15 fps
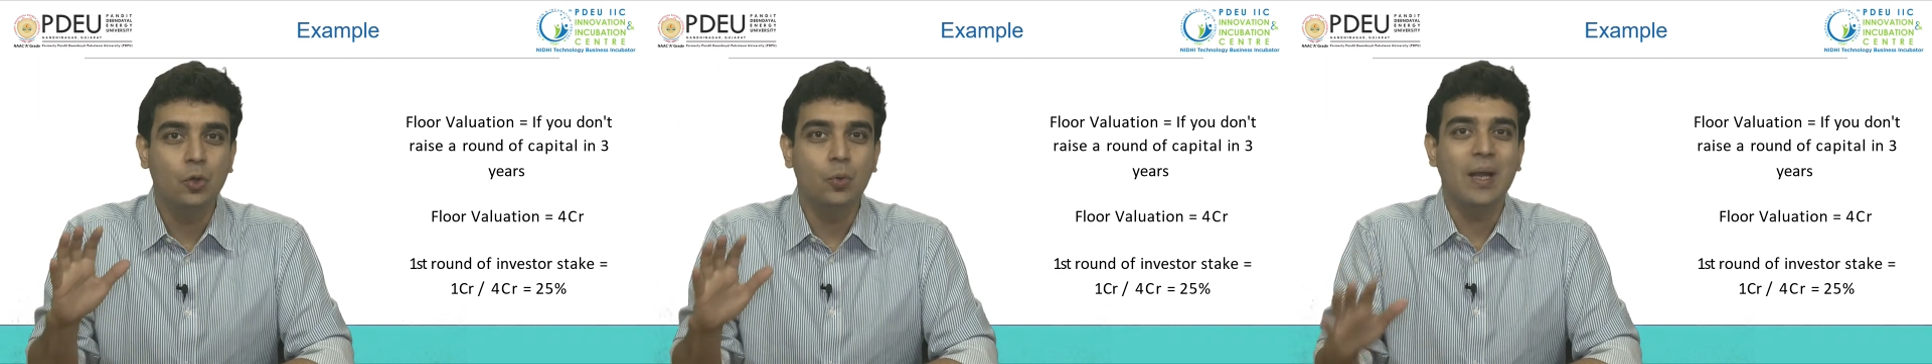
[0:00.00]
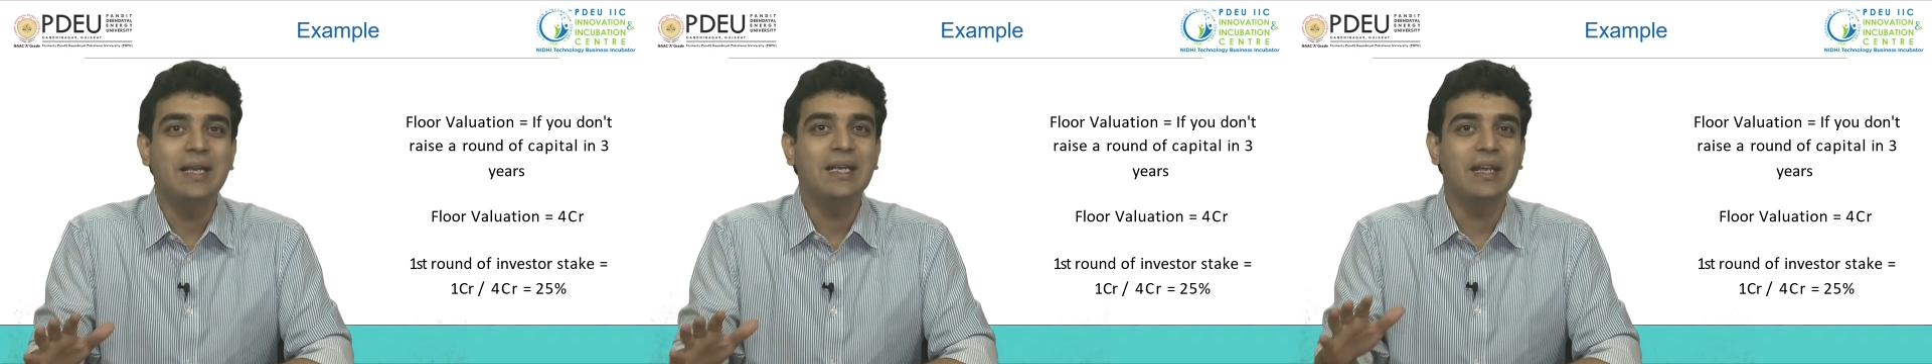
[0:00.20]

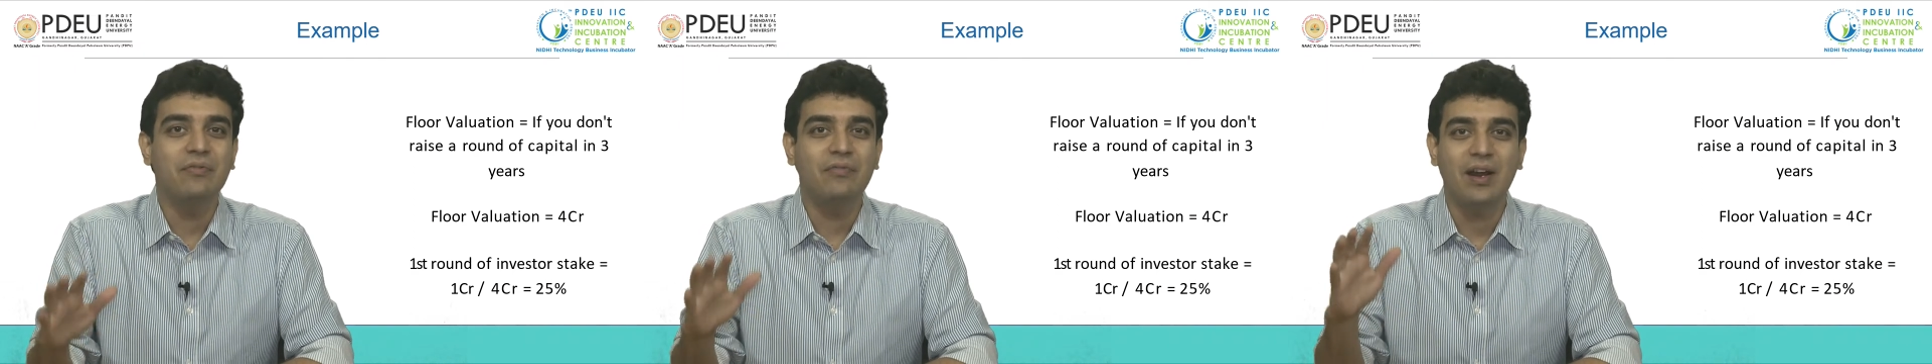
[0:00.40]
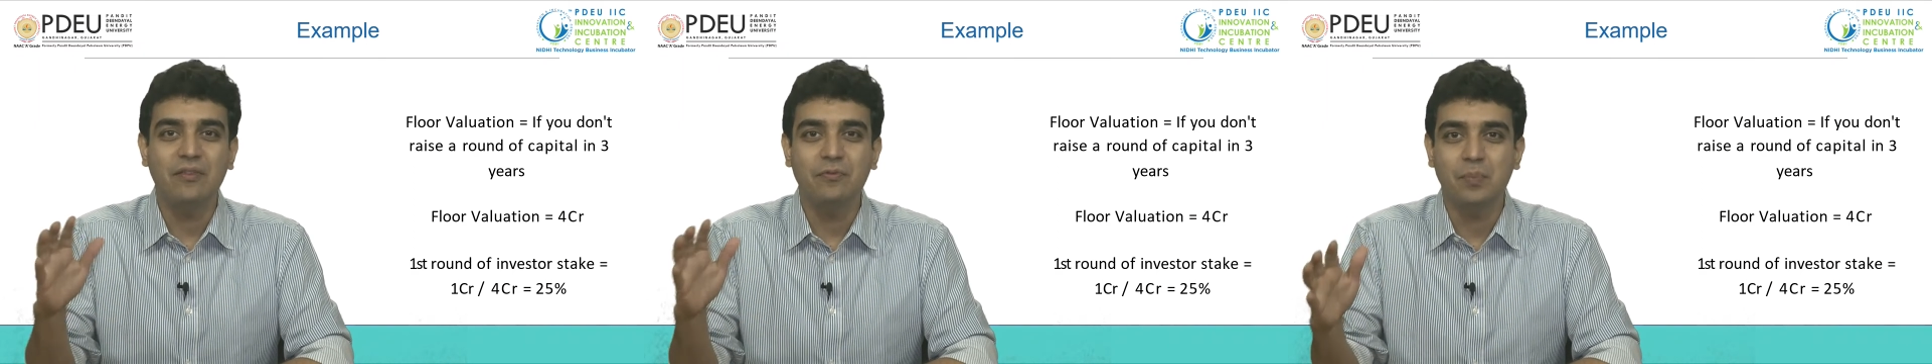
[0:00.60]

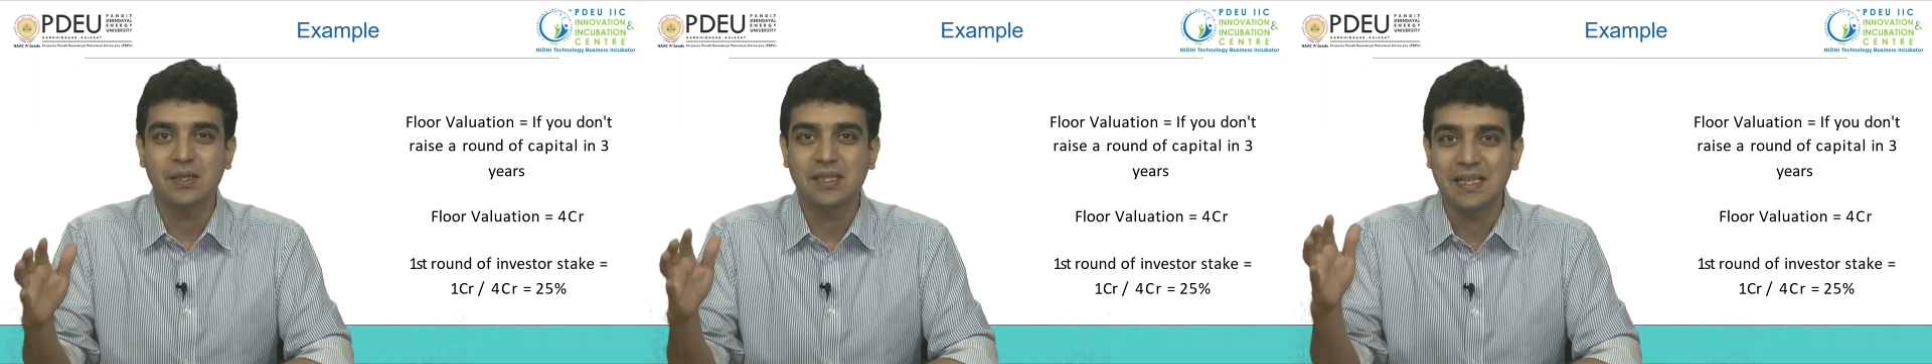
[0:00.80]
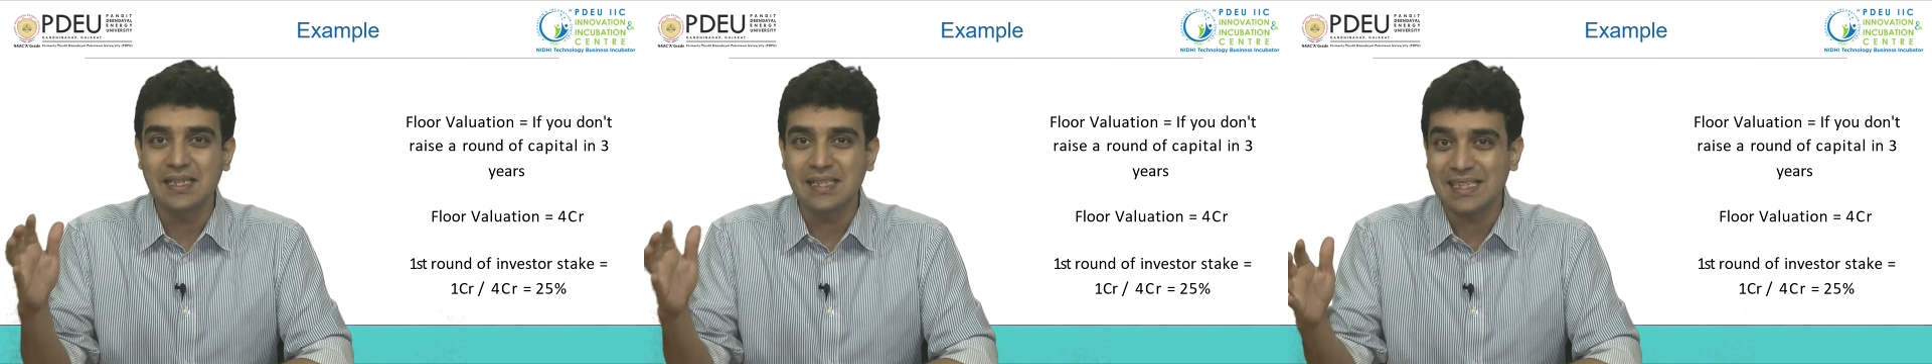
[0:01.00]

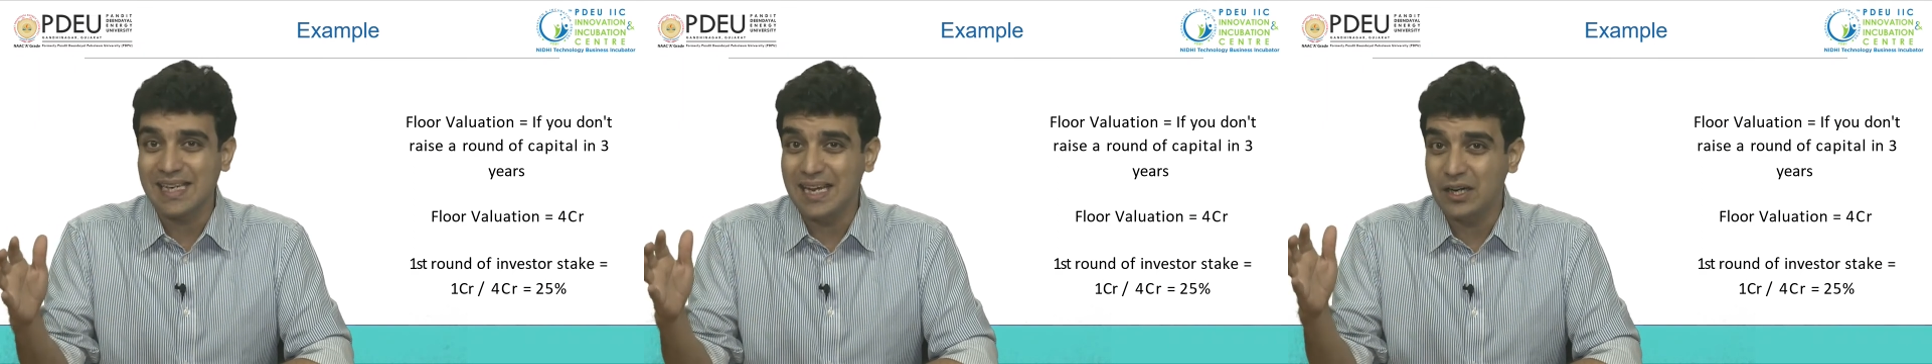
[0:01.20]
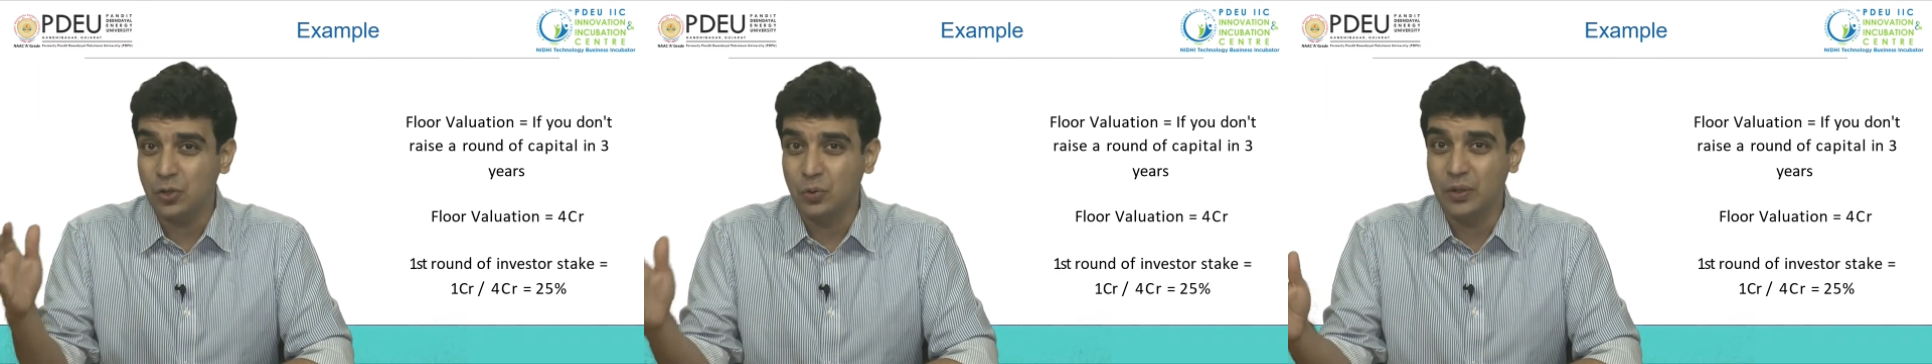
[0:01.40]
25%
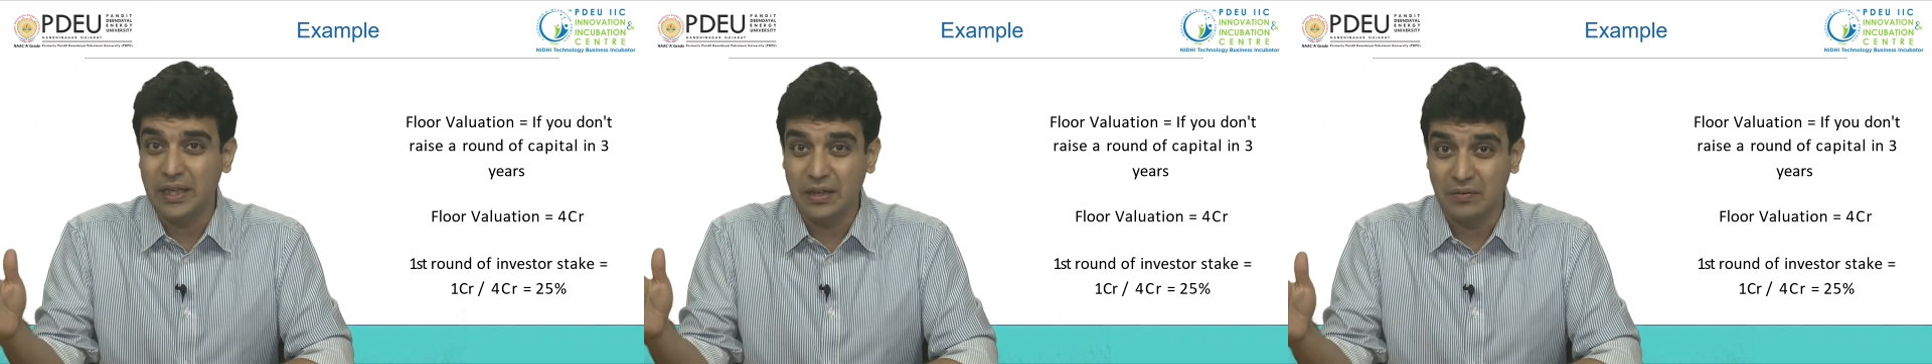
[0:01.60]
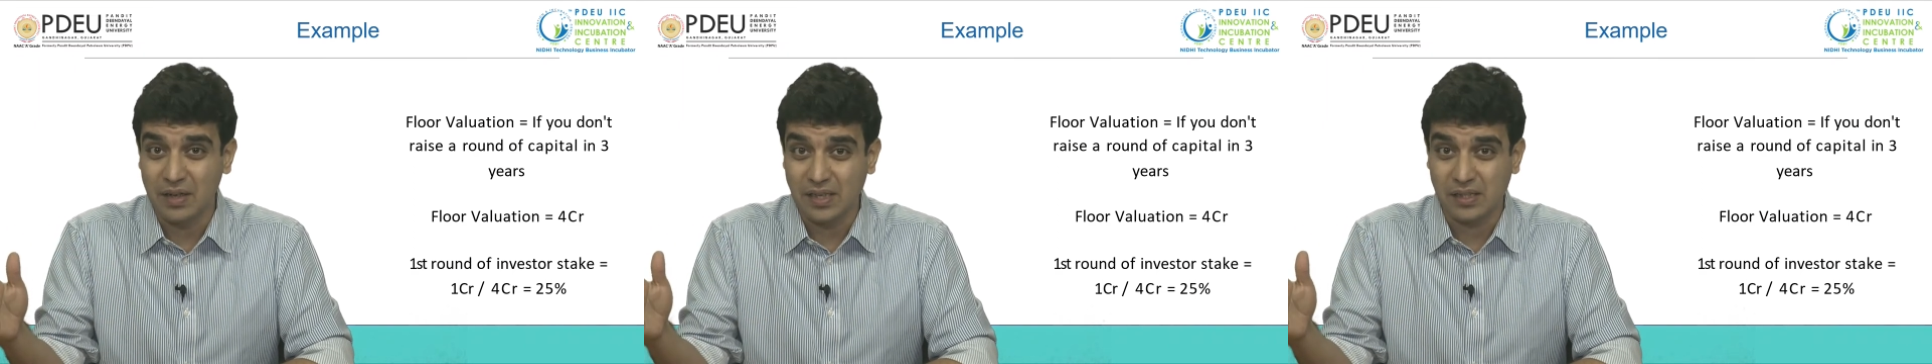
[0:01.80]
stake to
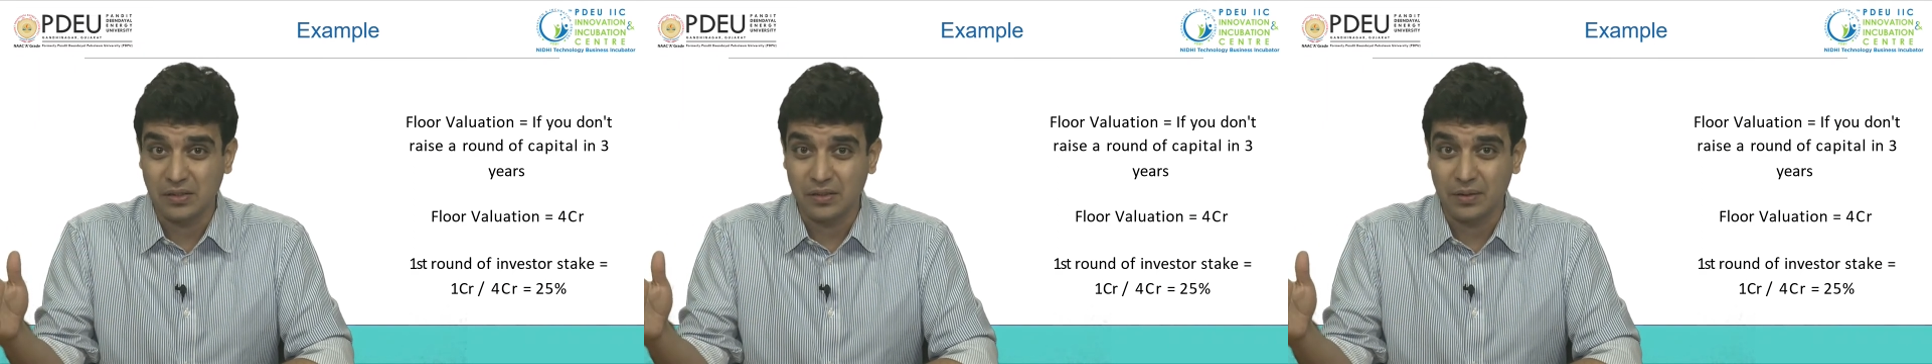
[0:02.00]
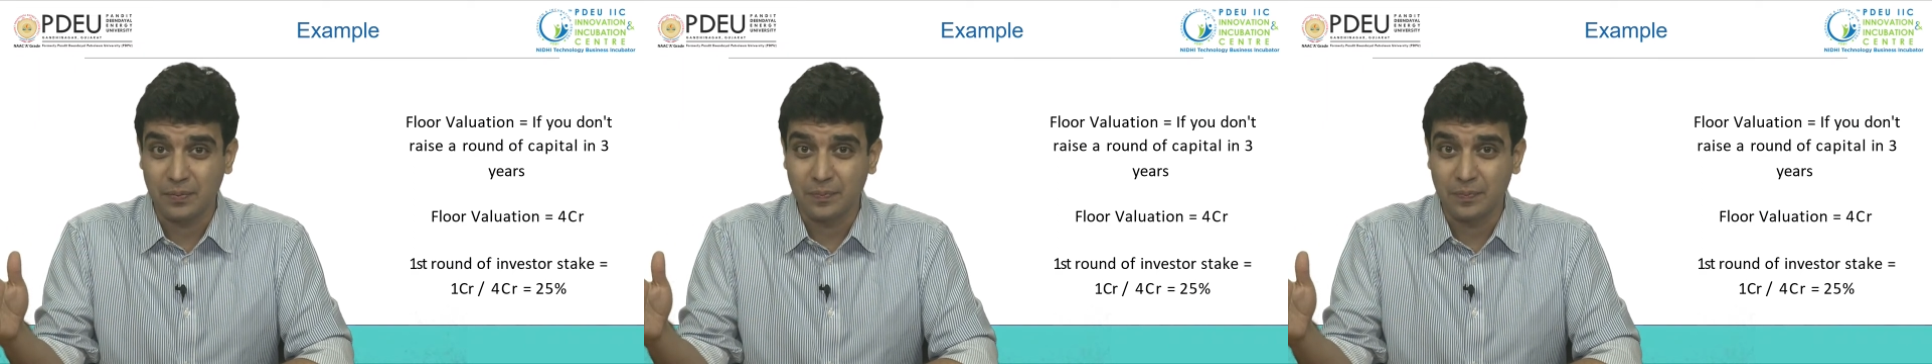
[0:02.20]
the investor.